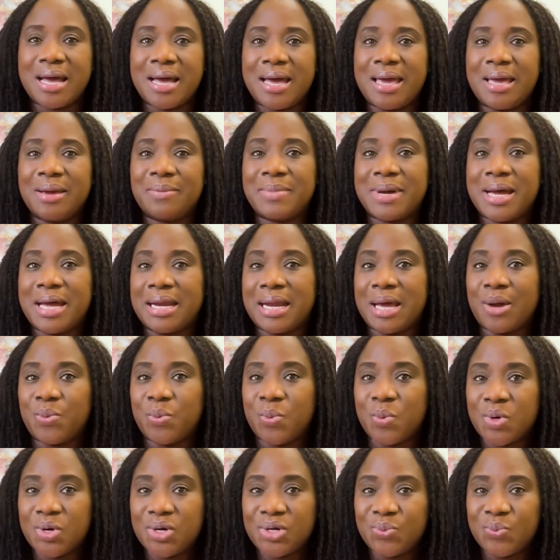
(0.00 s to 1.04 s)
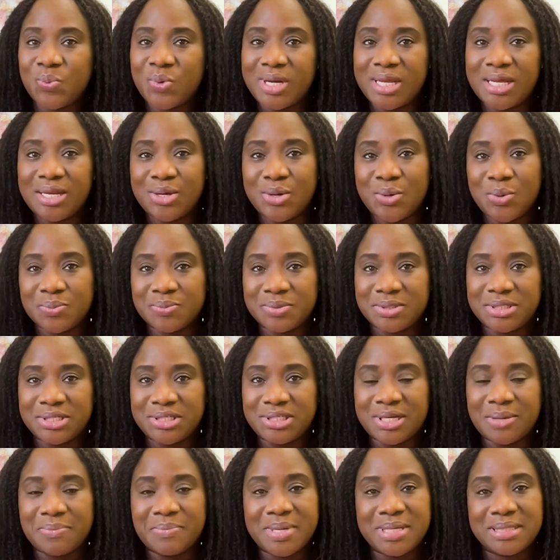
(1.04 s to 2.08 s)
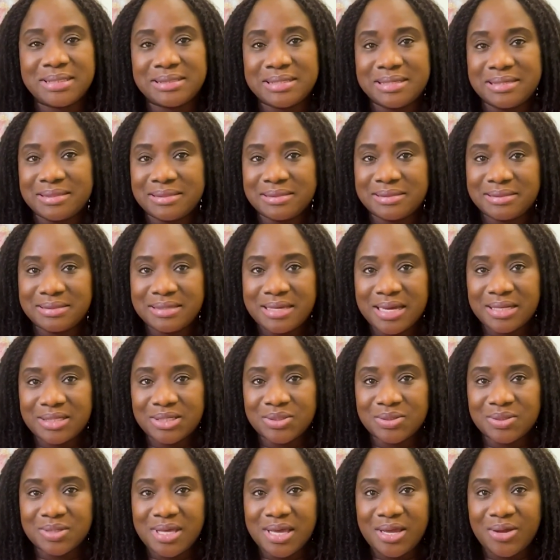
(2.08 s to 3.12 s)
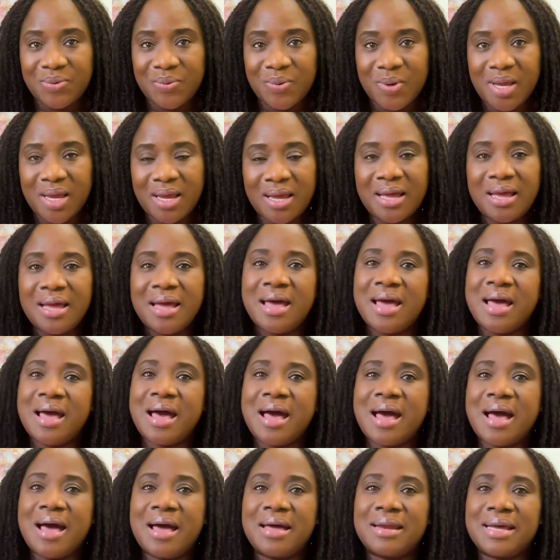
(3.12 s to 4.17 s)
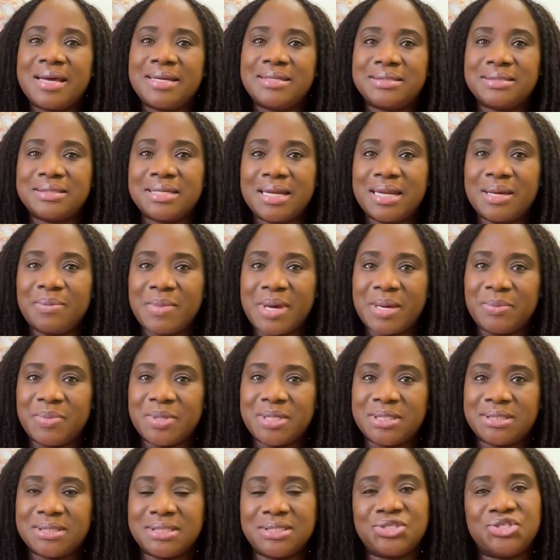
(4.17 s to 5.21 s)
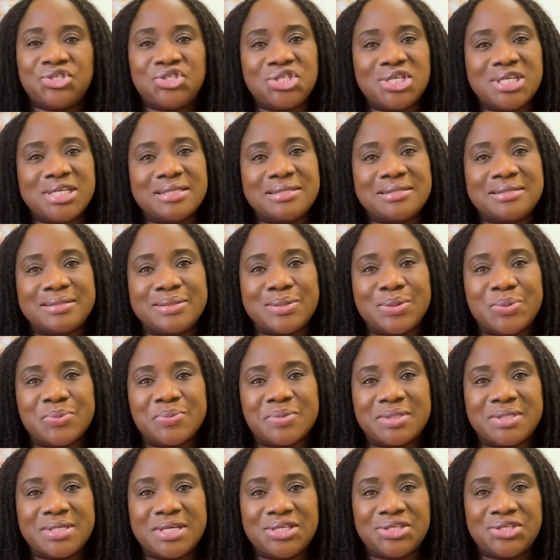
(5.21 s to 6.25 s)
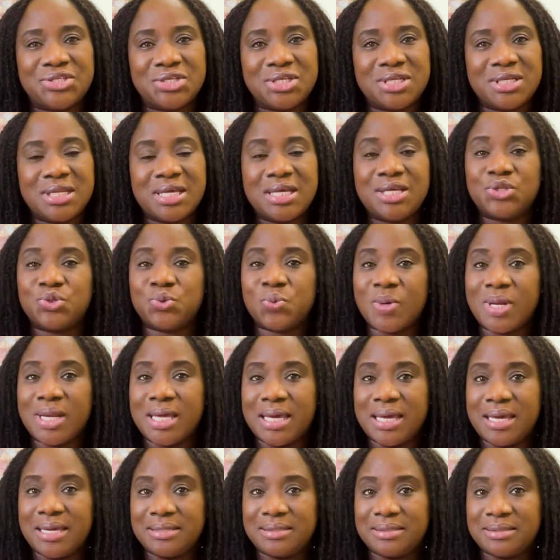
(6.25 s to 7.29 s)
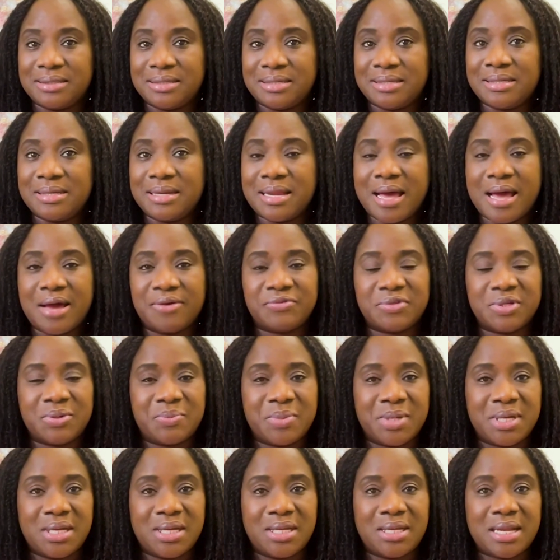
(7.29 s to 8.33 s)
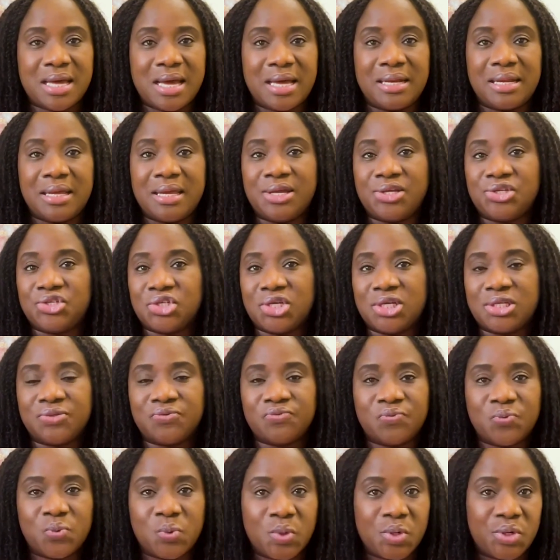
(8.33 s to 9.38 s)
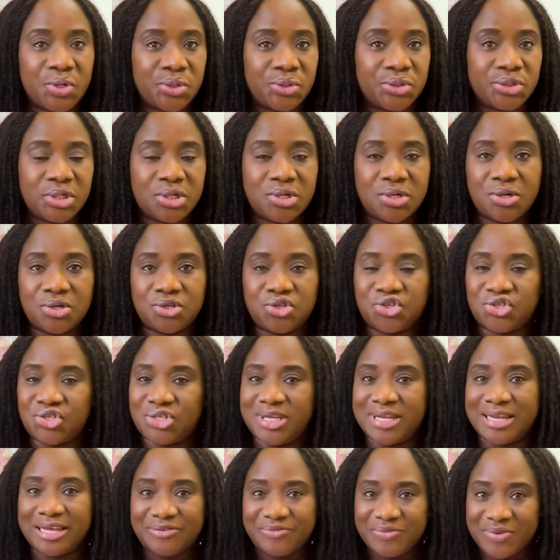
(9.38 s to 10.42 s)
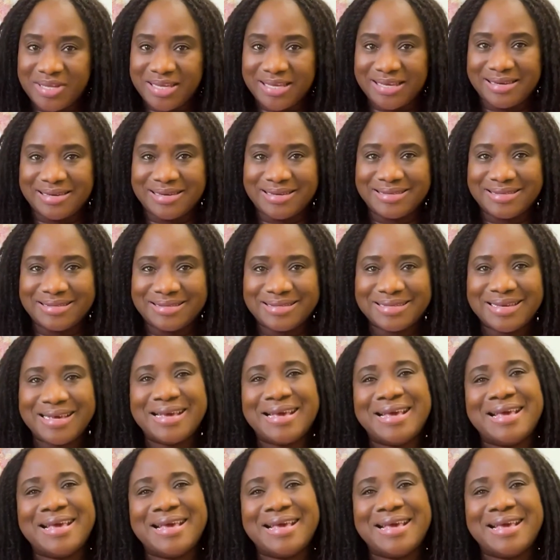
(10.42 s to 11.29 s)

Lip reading: I am an award-winning home stager based in the Seattle area, and I started my business Genesis Home Staging in 2018 after being an agent for 11 years.